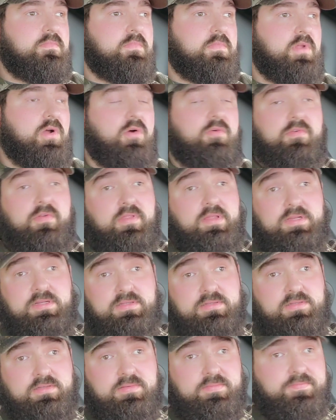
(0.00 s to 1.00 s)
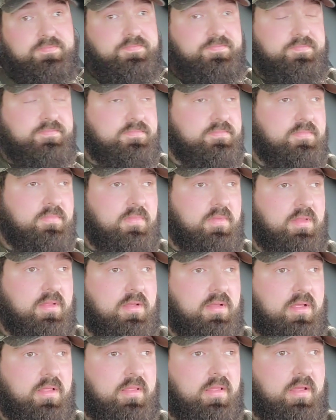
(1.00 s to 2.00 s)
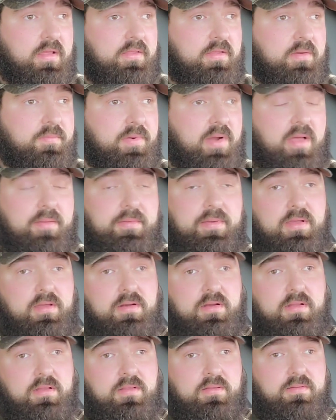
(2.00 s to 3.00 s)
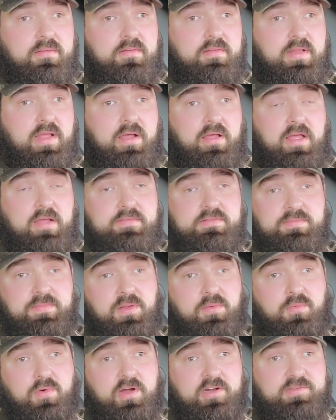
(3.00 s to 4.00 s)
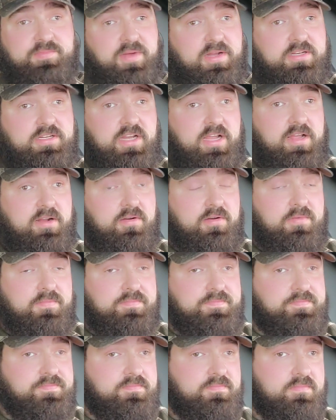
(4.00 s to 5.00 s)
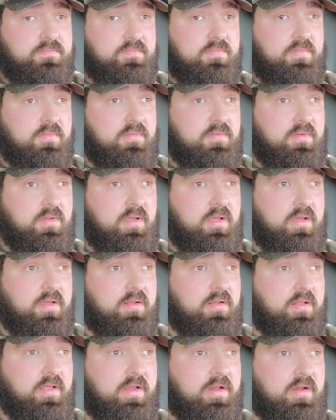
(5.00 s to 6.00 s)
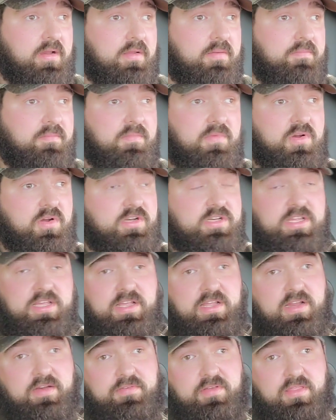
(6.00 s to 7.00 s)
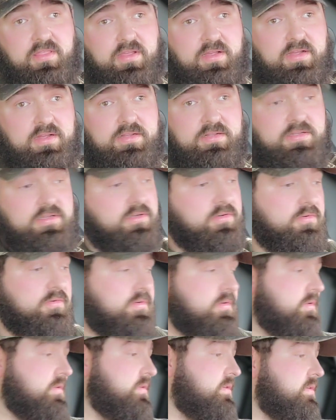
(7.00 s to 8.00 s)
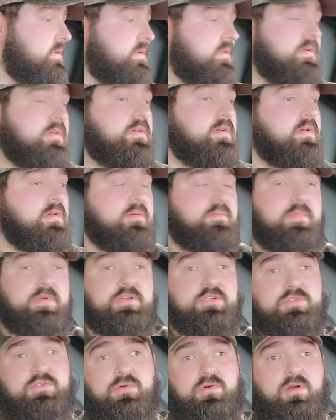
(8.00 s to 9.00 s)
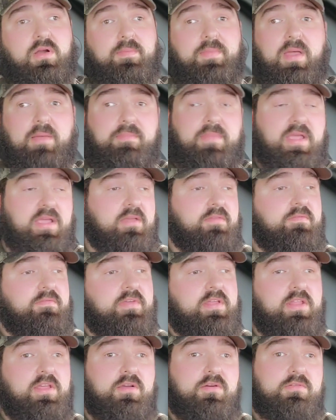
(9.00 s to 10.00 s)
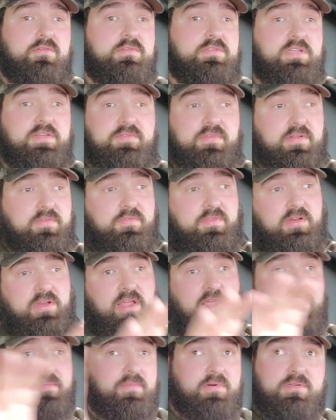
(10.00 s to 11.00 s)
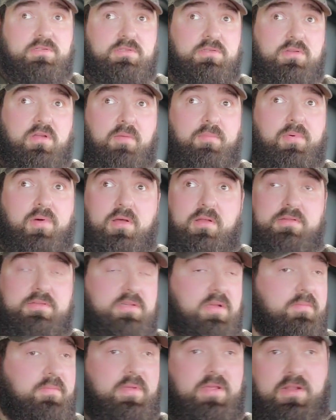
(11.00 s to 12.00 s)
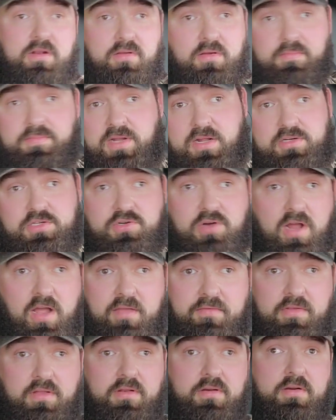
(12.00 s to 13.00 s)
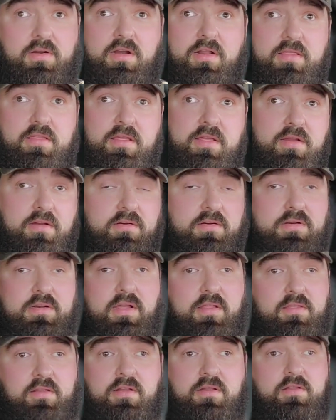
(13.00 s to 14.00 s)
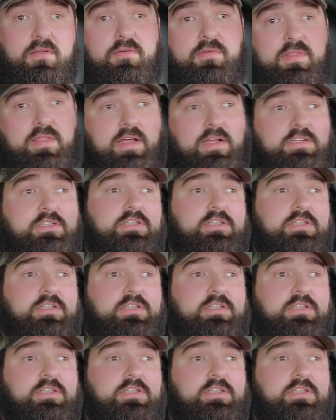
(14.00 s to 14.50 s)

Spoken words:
this, they're probably gonna now have somebody watch my channel and like critique everything I do and make sure I'm not making videos, even if the camera's up on something, you know, I'm not driving or anything, or nothing to do with that